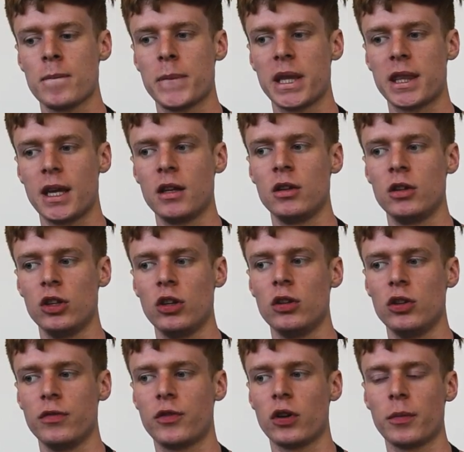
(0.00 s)
But then
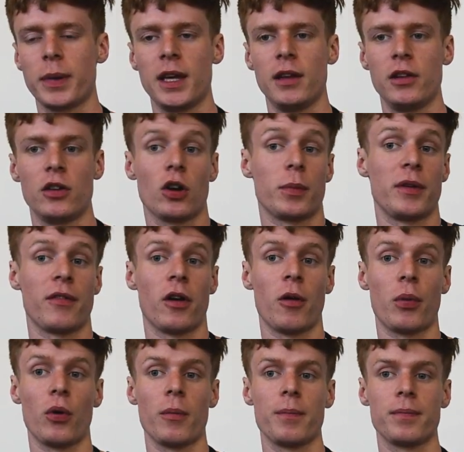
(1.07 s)
you've got to be
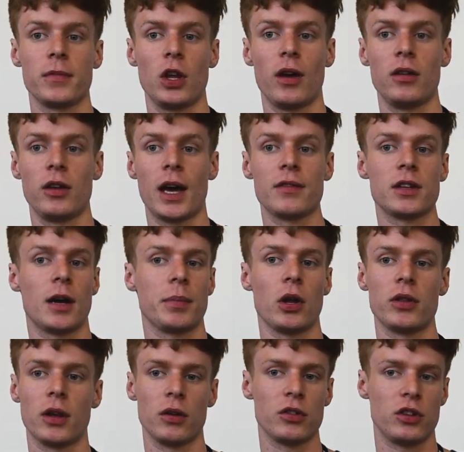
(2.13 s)
vulnerable. You have to
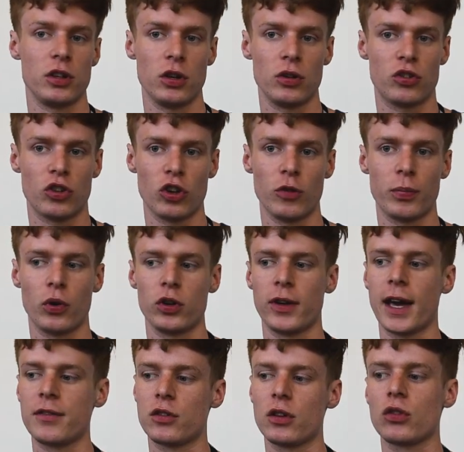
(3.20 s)
upload that onto YouTube, or you
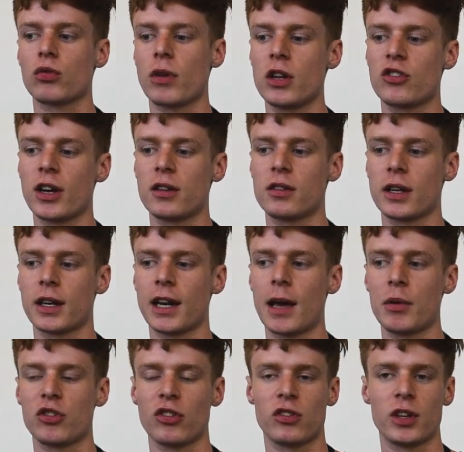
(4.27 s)
have to just reach out to like an
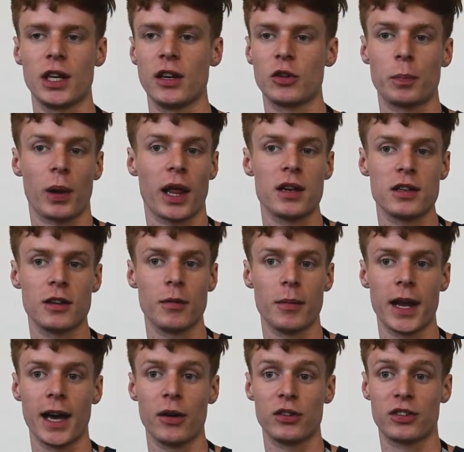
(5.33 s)
amateur scene. There's plenty of them
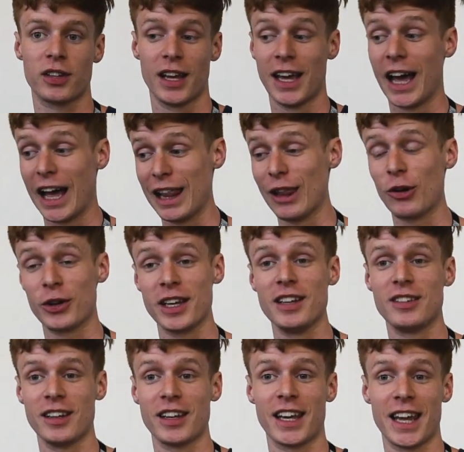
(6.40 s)
now. It's a lot
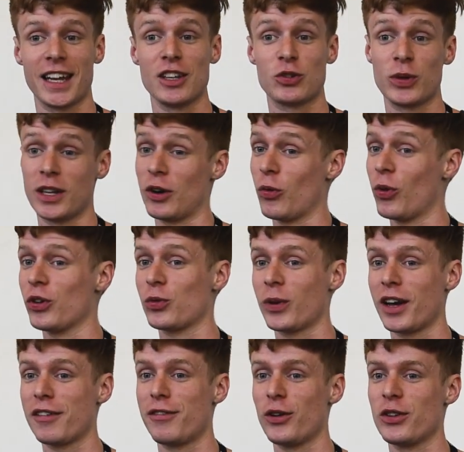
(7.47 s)
easier to get into it than it was when
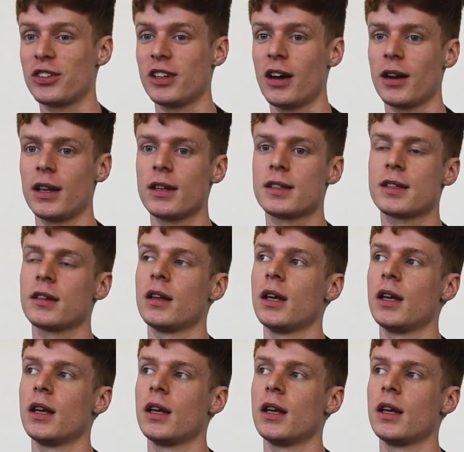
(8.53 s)
I first started.